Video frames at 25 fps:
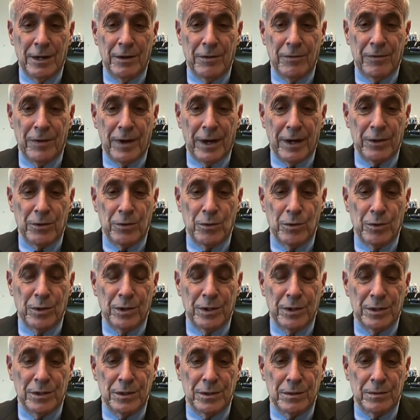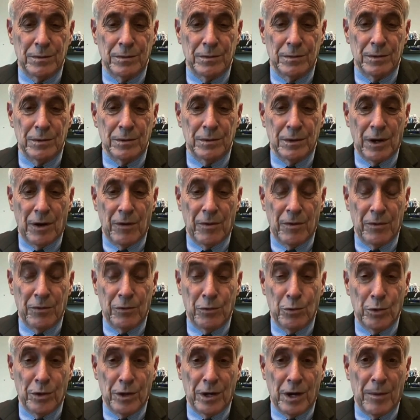in effect through
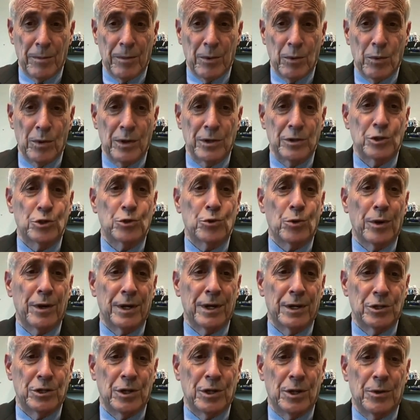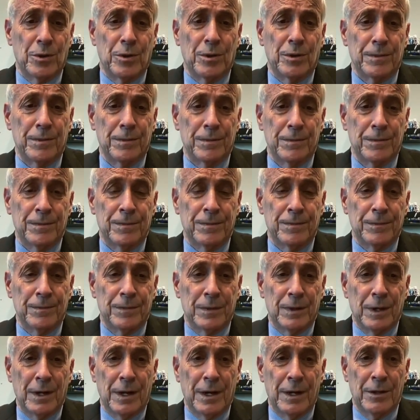the government, we're insuring each other,
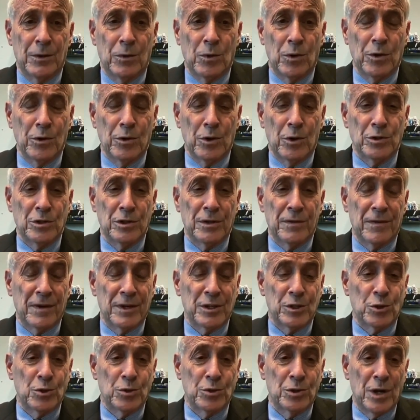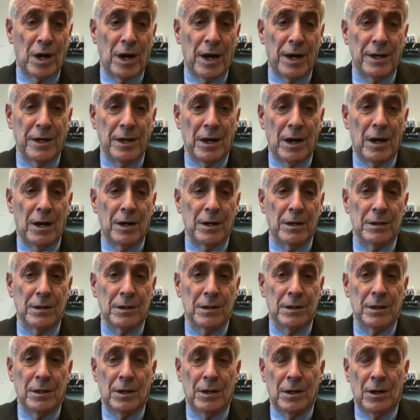and those of us who die
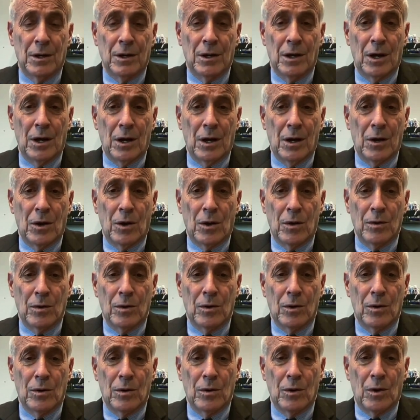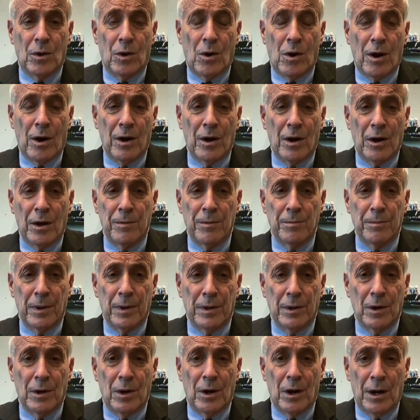young are our
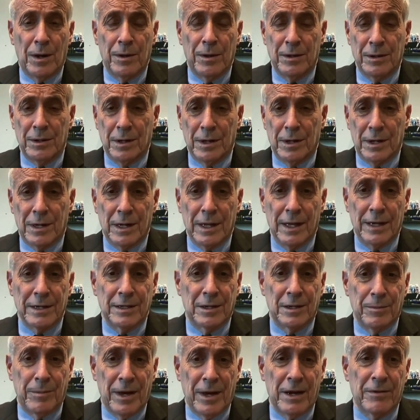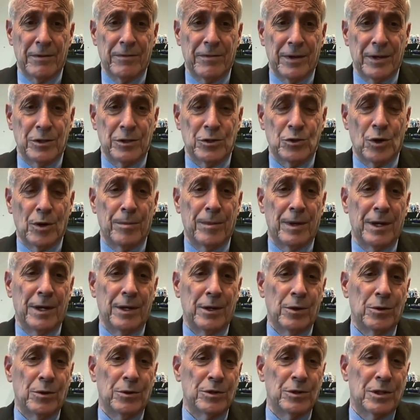uncollected benefits are
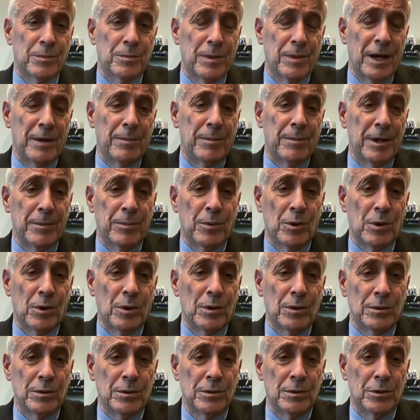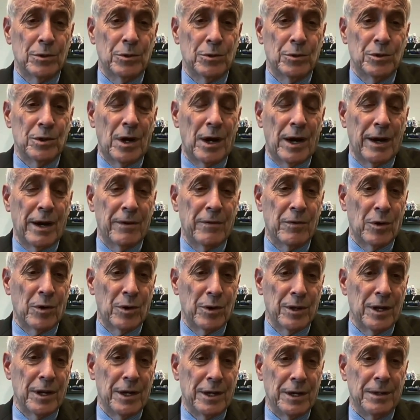being used to pay people who die
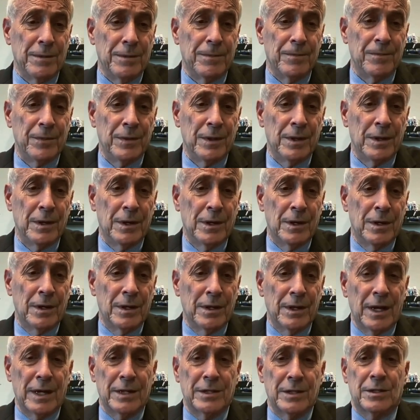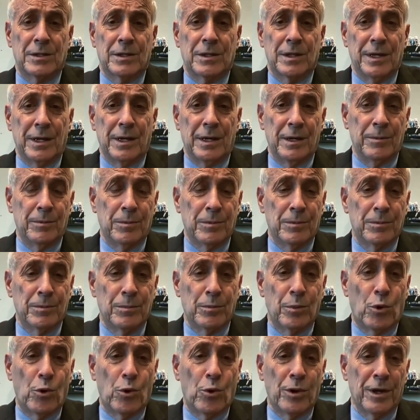very late. That's the
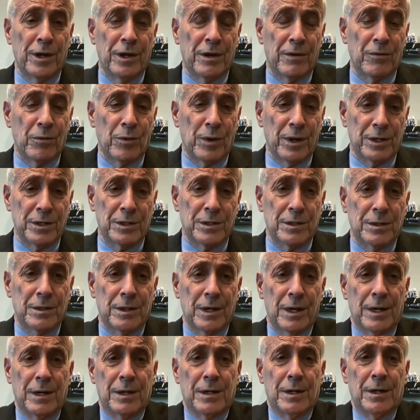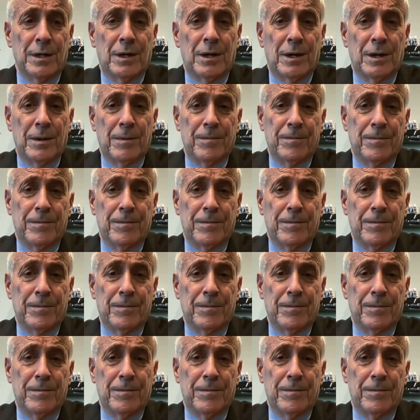pooling of risk that